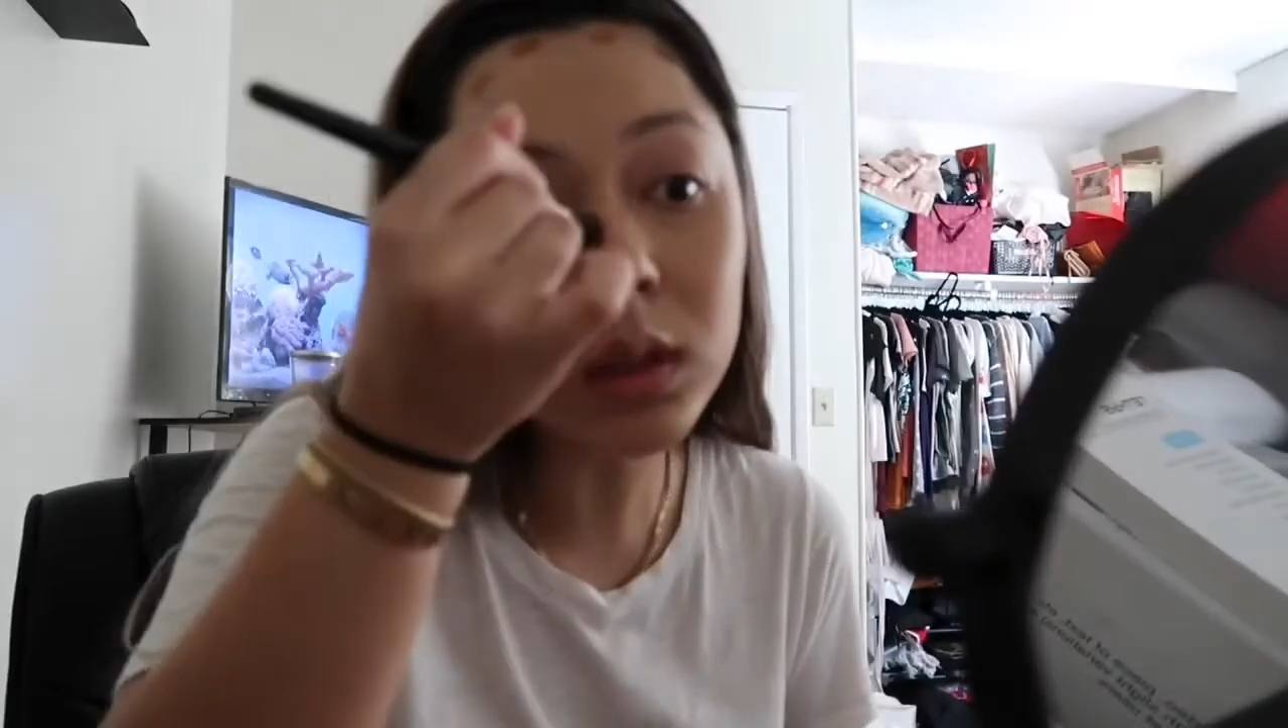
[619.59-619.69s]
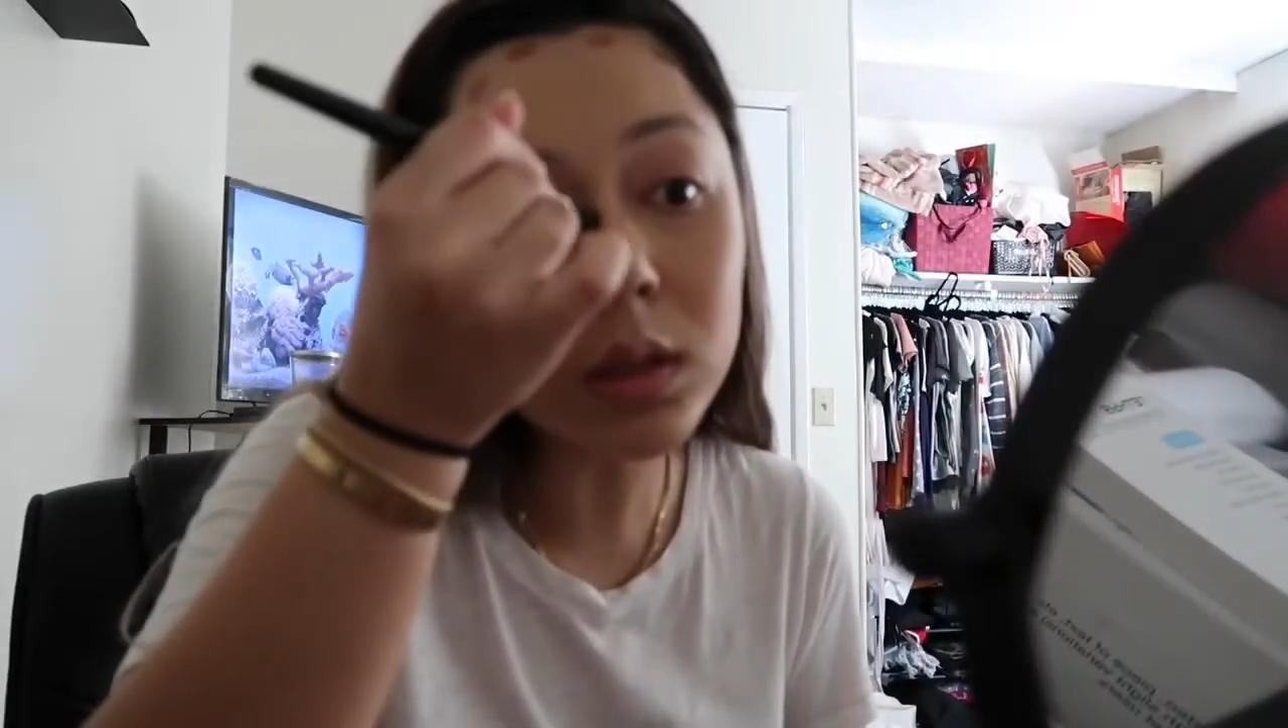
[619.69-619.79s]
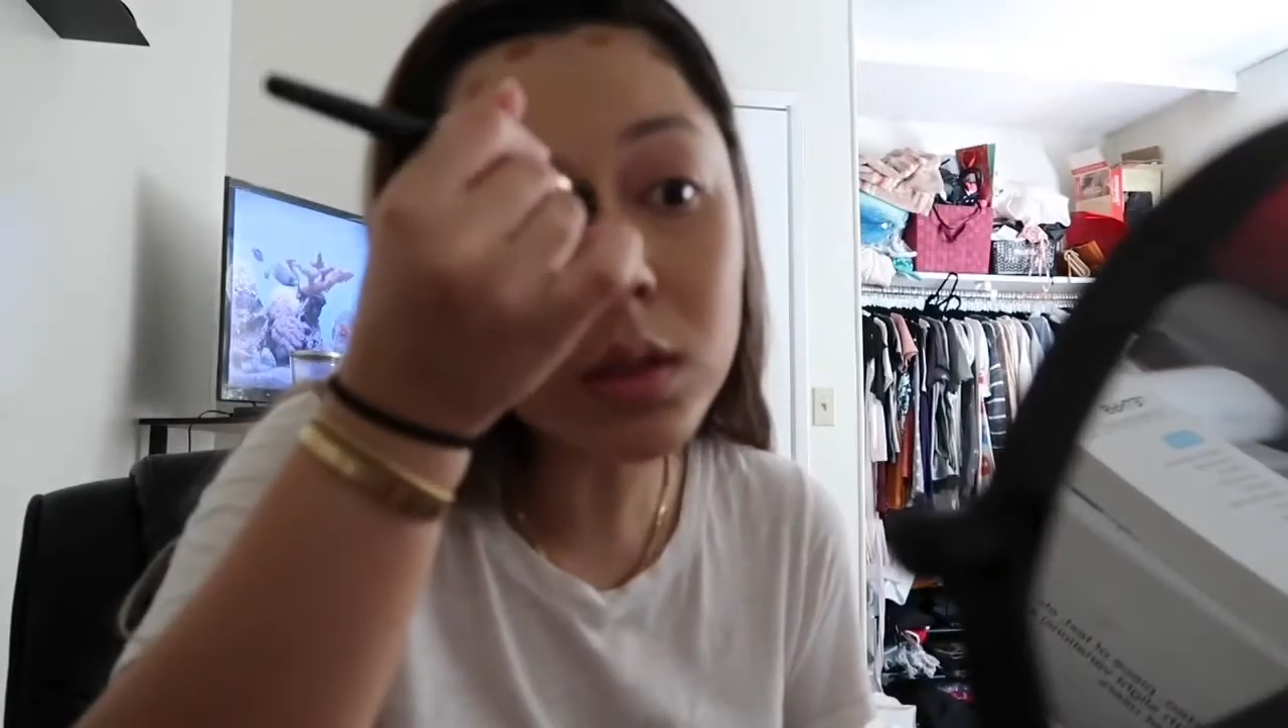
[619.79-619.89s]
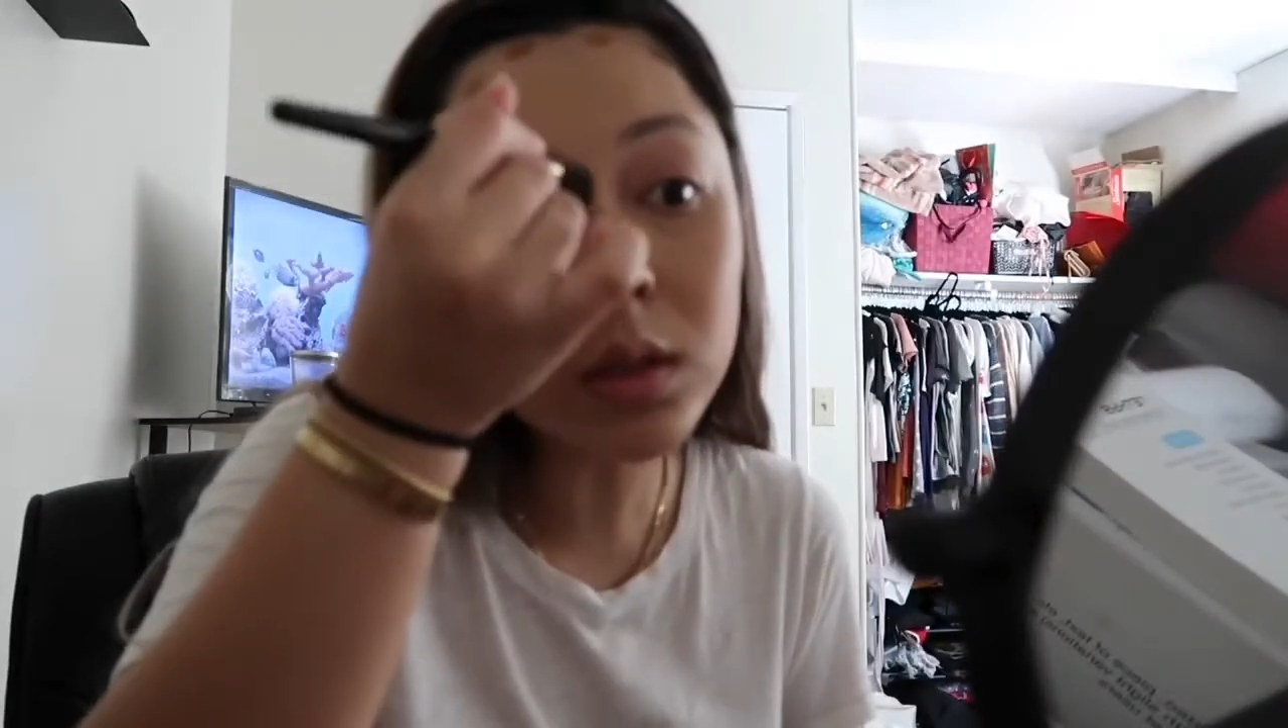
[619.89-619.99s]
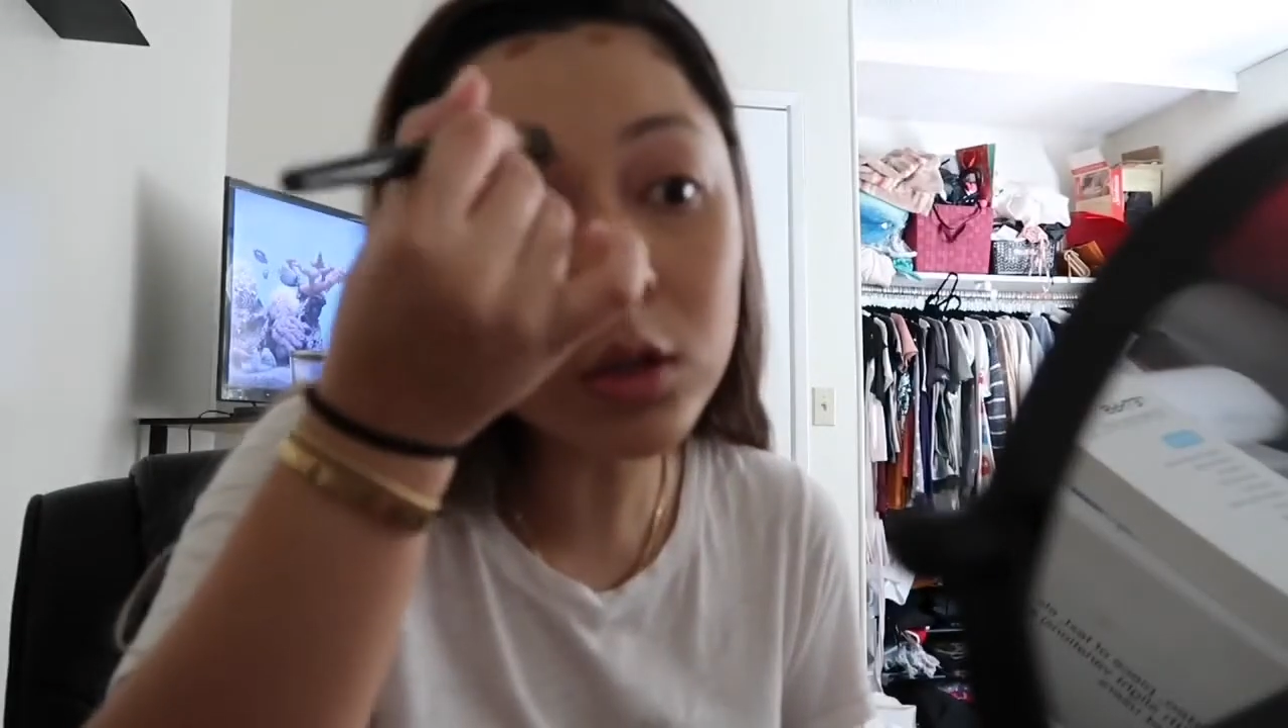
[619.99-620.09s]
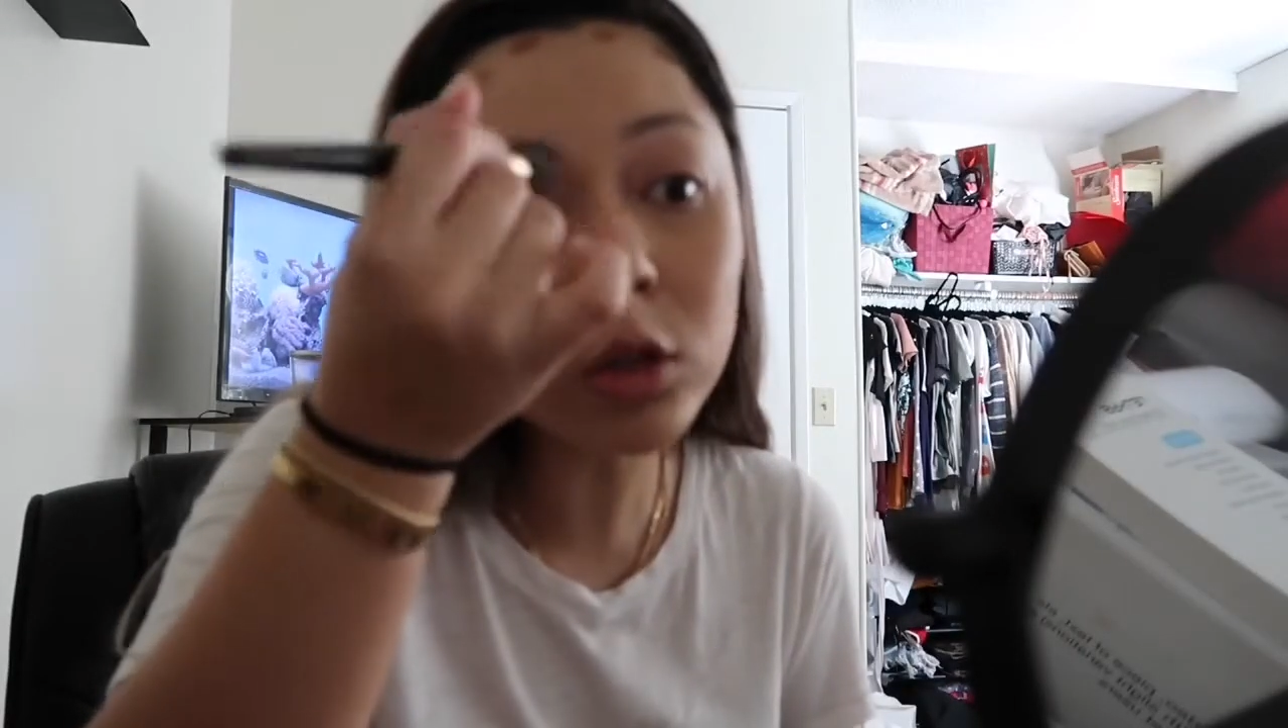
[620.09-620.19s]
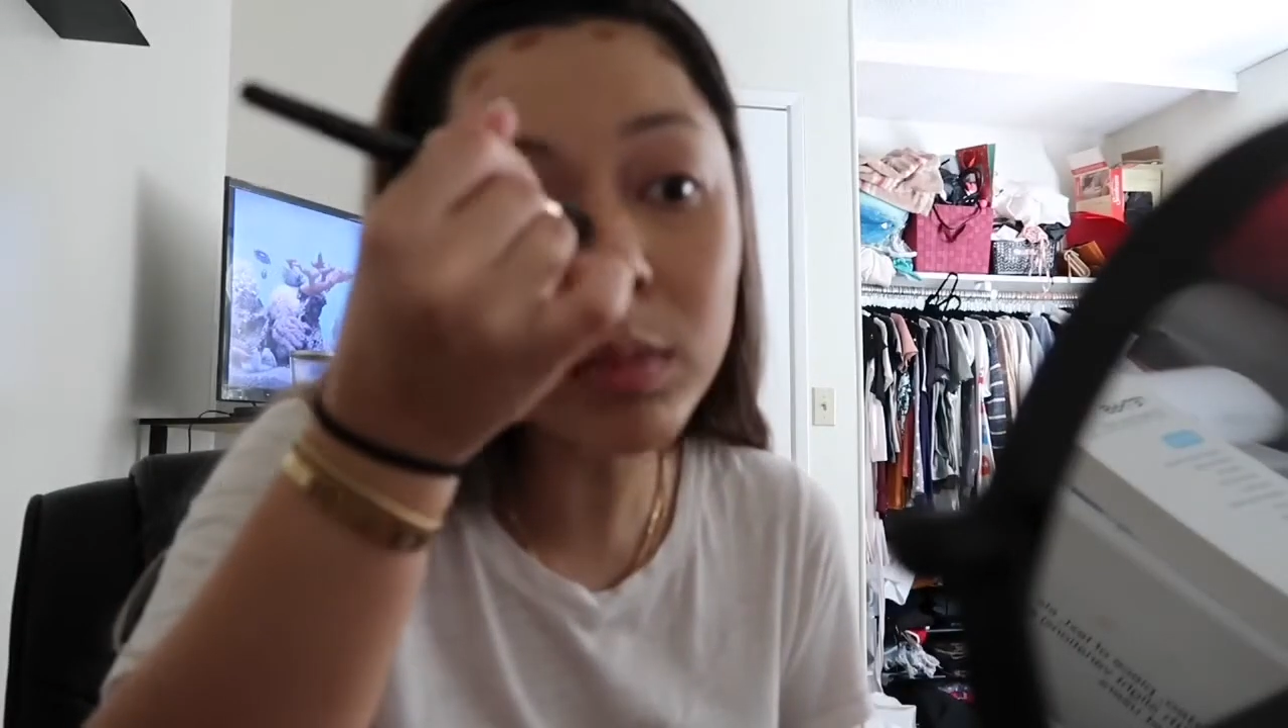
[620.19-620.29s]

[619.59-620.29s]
into